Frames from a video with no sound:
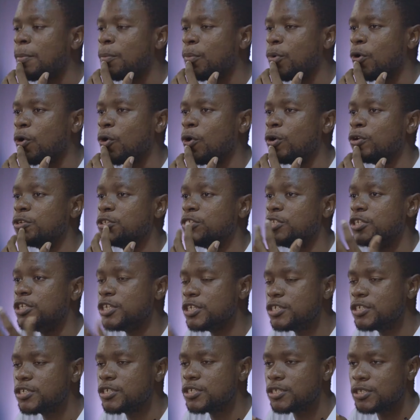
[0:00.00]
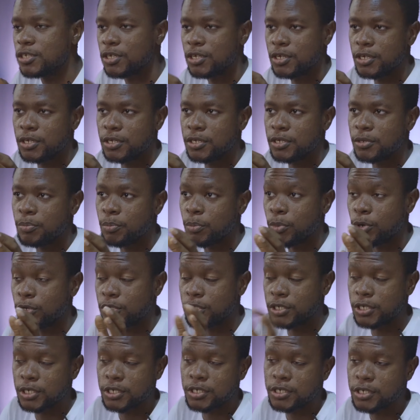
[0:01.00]
but
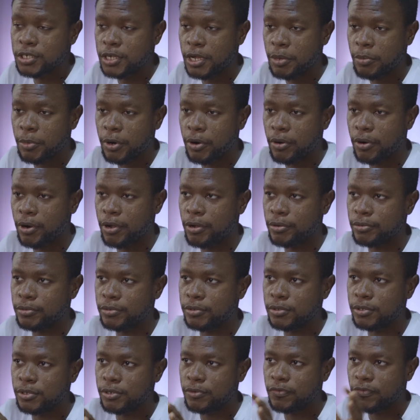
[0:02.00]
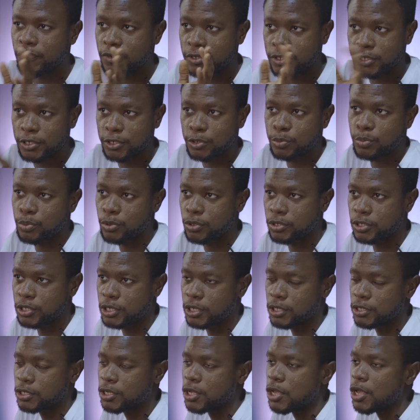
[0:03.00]
this time around for this
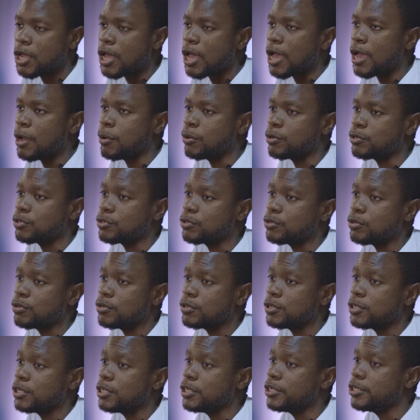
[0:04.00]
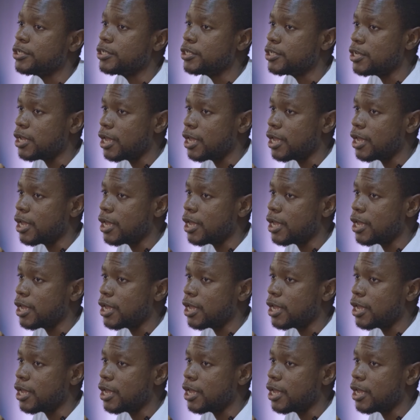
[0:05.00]
project I was not lead